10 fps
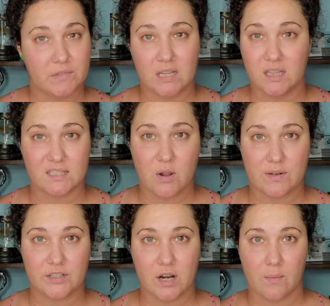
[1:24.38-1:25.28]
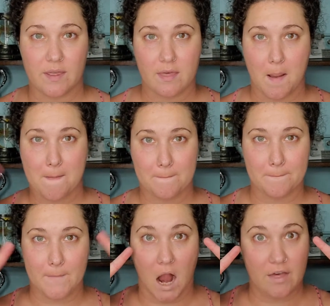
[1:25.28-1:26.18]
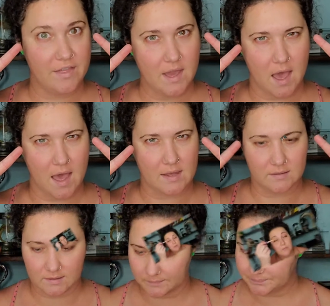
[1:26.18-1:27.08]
Let's go and start with the eyes.